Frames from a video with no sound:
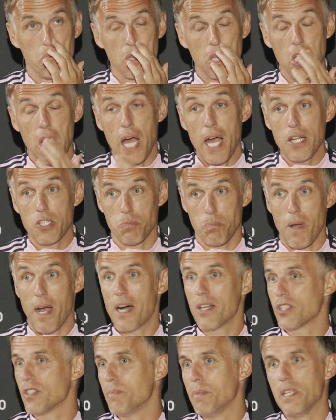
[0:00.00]
large
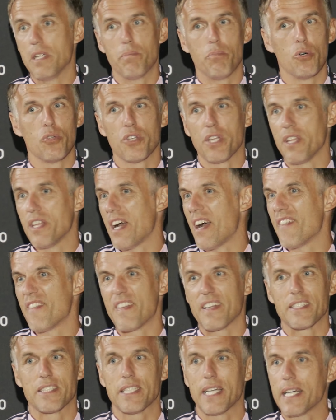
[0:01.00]
parts of being a pundit that are
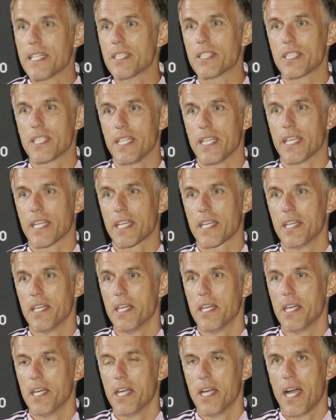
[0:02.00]
fantastic.
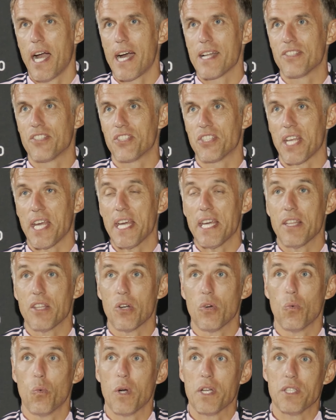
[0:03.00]
I'd say
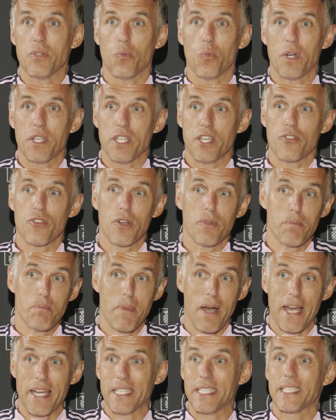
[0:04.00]
that when you're on
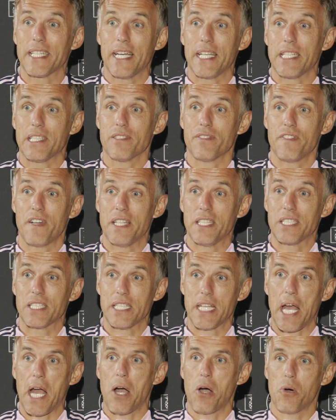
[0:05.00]
my side of the fence
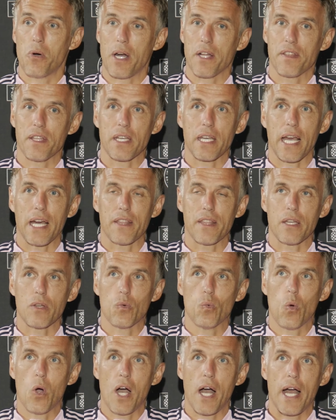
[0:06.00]
now, I think
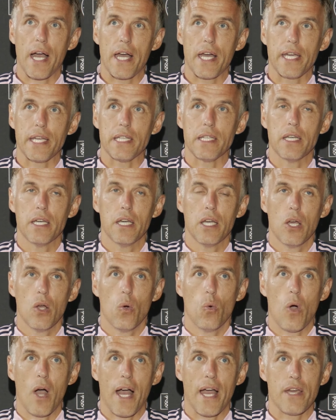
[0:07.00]
what I
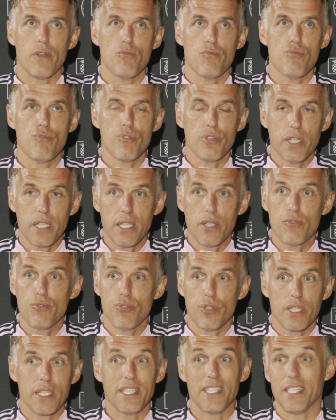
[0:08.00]

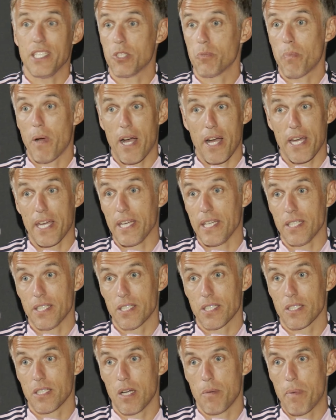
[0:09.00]
really
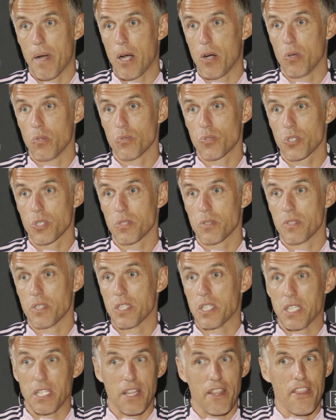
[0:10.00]
despise about
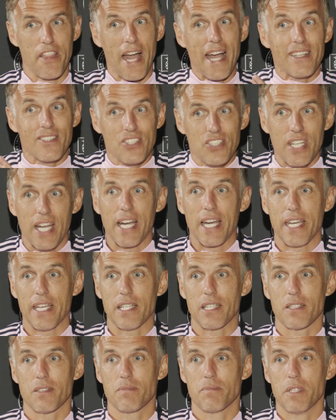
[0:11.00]
that
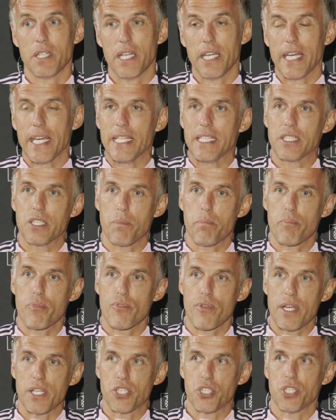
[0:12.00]
side is the
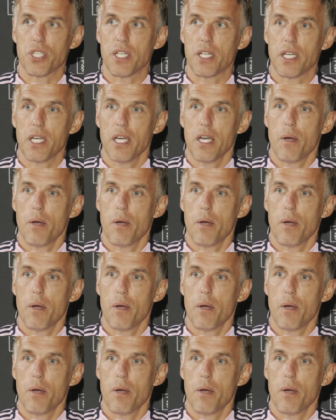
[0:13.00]
pressure